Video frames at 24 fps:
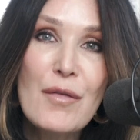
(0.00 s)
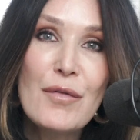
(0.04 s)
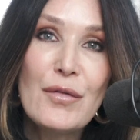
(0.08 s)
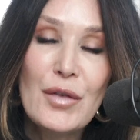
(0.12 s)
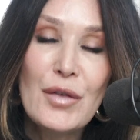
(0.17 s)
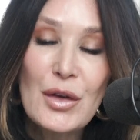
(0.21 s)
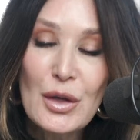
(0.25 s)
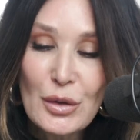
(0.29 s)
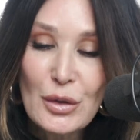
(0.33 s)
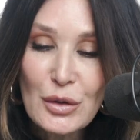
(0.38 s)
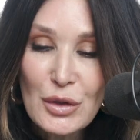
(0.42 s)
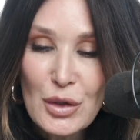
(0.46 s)

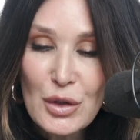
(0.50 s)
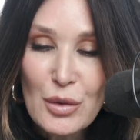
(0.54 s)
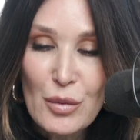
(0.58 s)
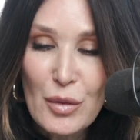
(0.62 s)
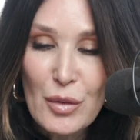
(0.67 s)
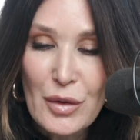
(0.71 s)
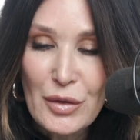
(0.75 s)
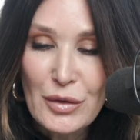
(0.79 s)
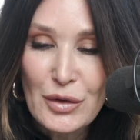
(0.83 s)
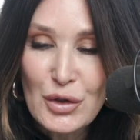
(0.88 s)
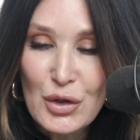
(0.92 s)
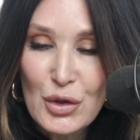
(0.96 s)
fill you
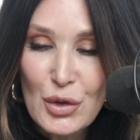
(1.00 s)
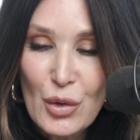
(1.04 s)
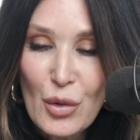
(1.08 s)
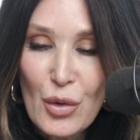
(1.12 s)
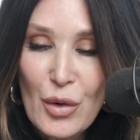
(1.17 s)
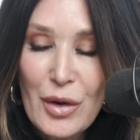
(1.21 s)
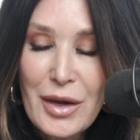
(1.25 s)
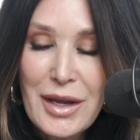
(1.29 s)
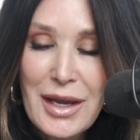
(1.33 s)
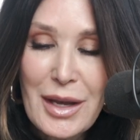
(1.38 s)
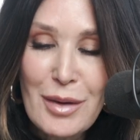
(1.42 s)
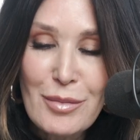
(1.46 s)
with
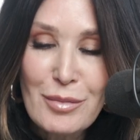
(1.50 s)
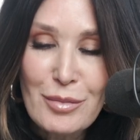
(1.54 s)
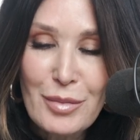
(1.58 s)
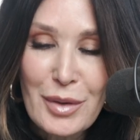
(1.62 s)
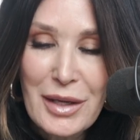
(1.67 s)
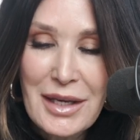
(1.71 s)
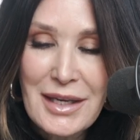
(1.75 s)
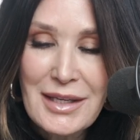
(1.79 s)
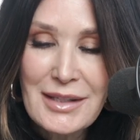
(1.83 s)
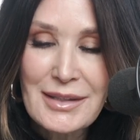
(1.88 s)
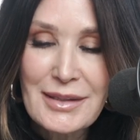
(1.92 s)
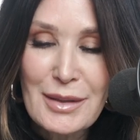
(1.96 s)
joy and
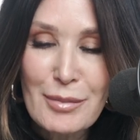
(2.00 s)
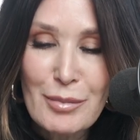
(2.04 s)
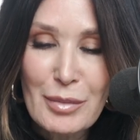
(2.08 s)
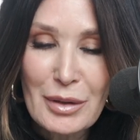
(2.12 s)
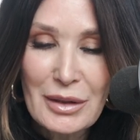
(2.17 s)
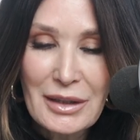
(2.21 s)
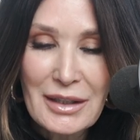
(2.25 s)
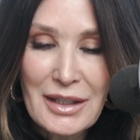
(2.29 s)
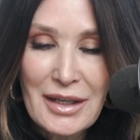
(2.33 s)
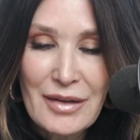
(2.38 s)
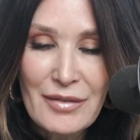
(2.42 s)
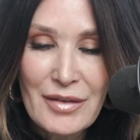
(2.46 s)
peace in
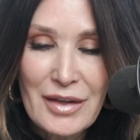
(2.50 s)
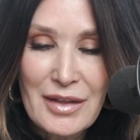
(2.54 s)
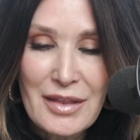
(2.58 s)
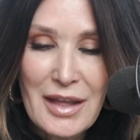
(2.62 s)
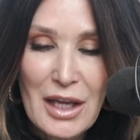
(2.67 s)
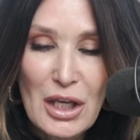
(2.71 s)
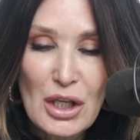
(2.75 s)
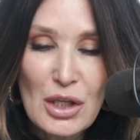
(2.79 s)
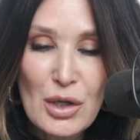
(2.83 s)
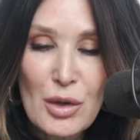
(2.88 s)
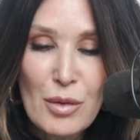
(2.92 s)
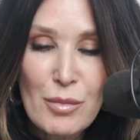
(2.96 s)
believing
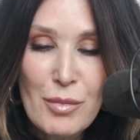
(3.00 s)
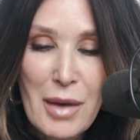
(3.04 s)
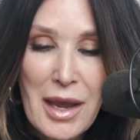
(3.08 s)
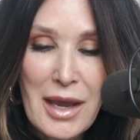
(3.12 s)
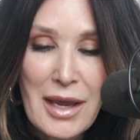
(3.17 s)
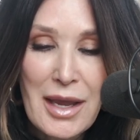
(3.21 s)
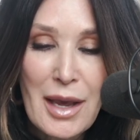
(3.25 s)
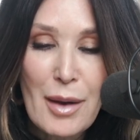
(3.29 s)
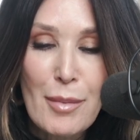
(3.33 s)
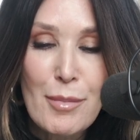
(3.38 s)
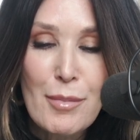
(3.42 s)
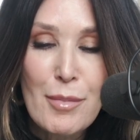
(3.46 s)
that you
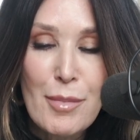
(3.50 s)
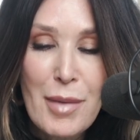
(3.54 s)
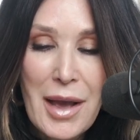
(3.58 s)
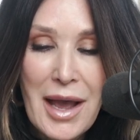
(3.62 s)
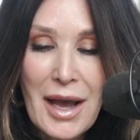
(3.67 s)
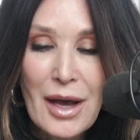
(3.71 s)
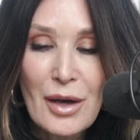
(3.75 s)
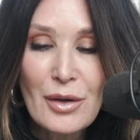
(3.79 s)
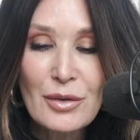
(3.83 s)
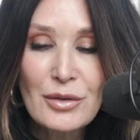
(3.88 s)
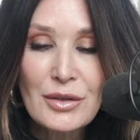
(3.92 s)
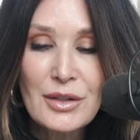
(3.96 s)
may
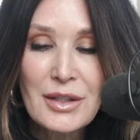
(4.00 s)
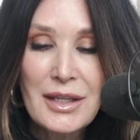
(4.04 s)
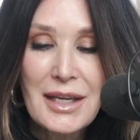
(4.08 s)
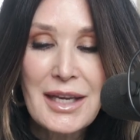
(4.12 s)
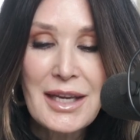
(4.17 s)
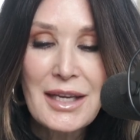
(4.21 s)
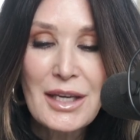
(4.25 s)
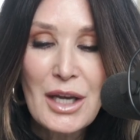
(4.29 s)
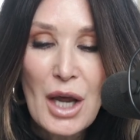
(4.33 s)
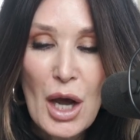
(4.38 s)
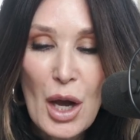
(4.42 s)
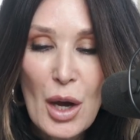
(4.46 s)
abound
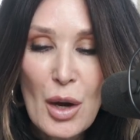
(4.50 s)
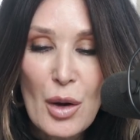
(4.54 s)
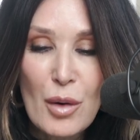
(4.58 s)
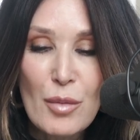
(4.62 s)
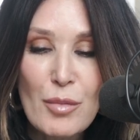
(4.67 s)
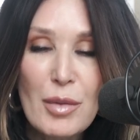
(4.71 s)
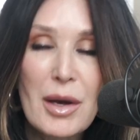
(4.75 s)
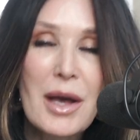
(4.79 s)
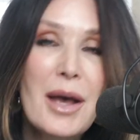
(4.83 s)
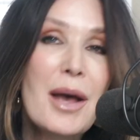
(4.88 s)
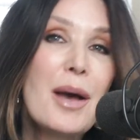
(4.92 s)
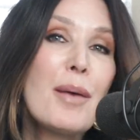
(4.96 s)
in
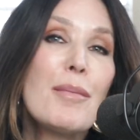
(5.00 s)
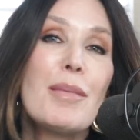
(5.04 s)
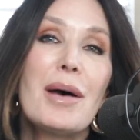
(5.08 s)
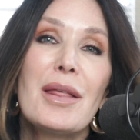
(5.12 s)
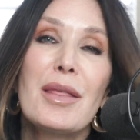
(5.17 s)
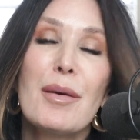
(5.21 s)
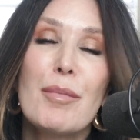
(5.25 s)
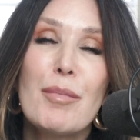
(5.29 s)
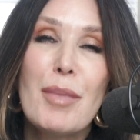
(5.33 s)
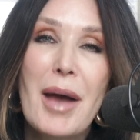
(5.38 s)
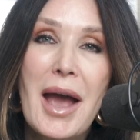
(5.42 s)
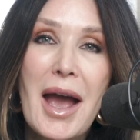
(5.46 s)
hope by
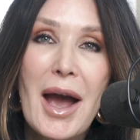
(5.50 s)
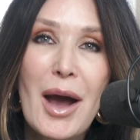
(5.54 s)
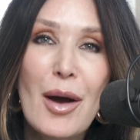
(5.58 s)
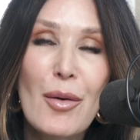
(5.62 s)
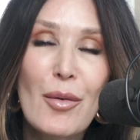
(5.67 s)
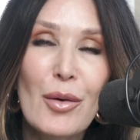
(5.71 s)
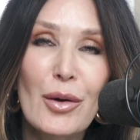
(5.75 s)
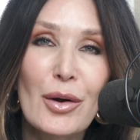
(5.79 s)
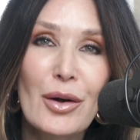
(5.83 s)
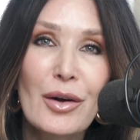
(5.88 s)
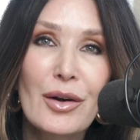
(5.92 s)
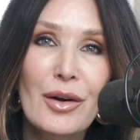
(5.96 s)
the
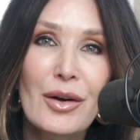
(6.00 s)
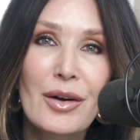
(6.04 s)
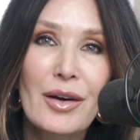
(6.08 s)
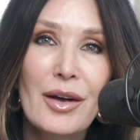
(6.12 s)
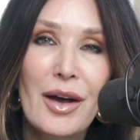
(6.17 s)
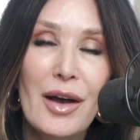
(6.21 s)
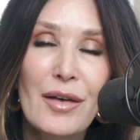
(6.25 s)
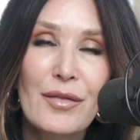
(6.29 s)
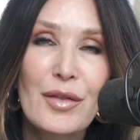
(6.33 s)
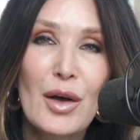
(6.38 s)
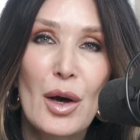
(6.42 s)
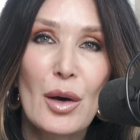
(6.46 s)
power
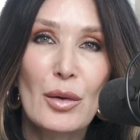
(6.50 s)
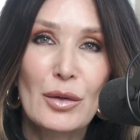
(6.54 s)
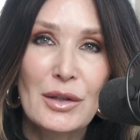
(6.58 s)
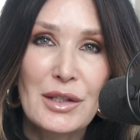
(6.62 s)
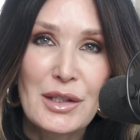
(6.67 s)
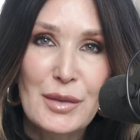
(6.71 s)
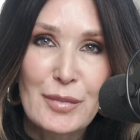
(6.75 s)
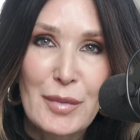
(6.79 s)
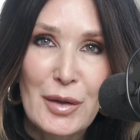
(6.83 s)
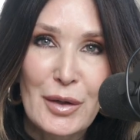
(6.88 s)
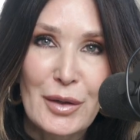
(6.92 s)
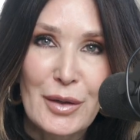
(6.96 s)
of the Holy
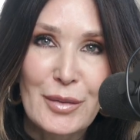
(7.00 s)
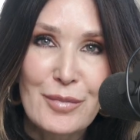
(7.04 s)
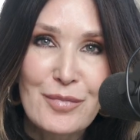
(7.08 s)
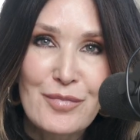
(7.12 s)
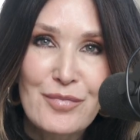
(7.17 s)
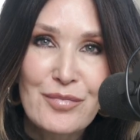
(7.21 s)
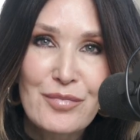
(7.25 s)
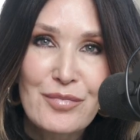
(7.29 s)
Spirit.